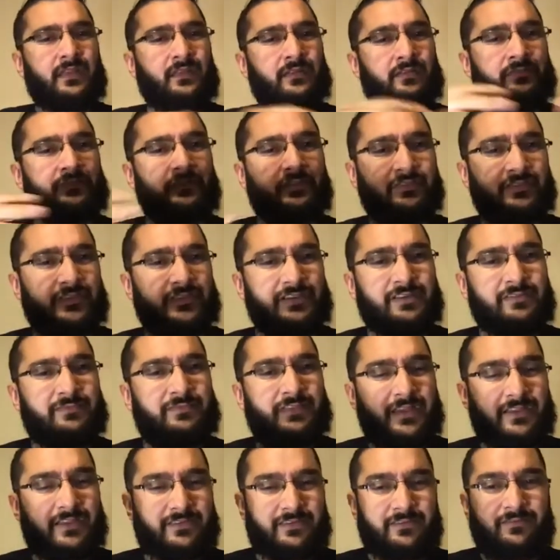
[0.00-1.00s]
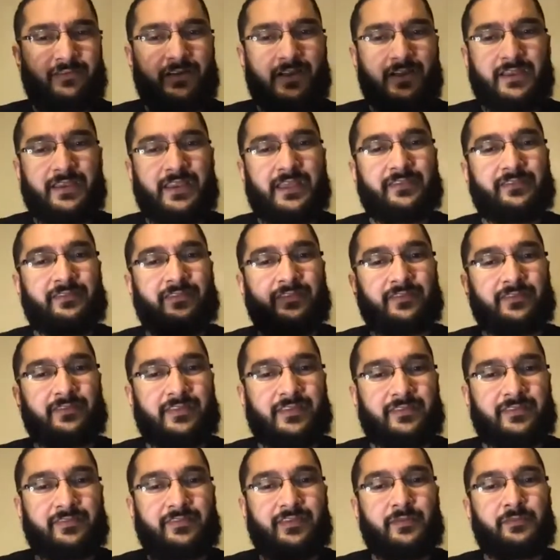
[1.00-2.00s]
just think of that divine essence,
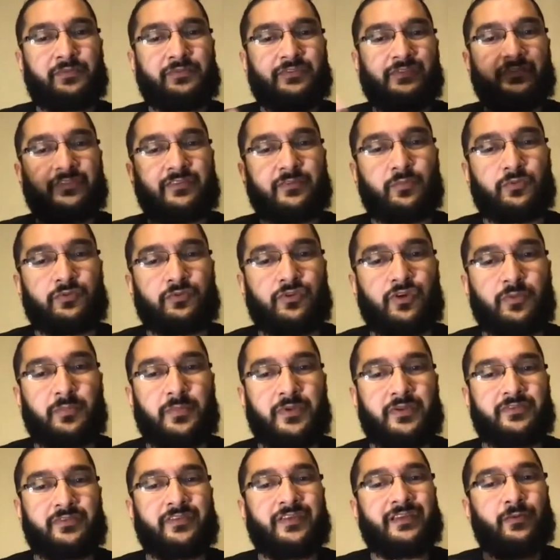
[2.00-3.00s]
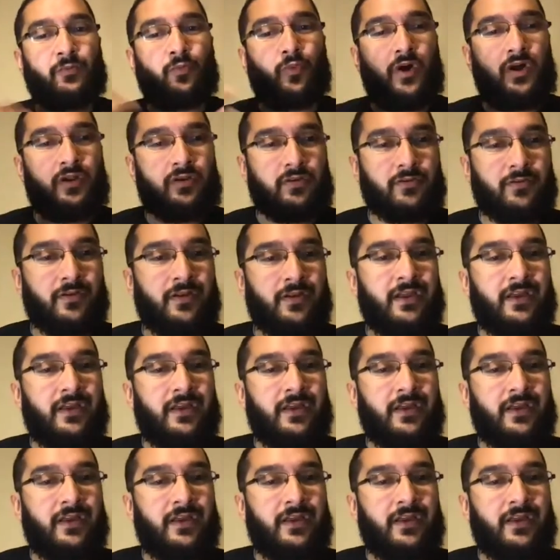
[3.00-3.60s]
this substance that we're talking about, it's like water.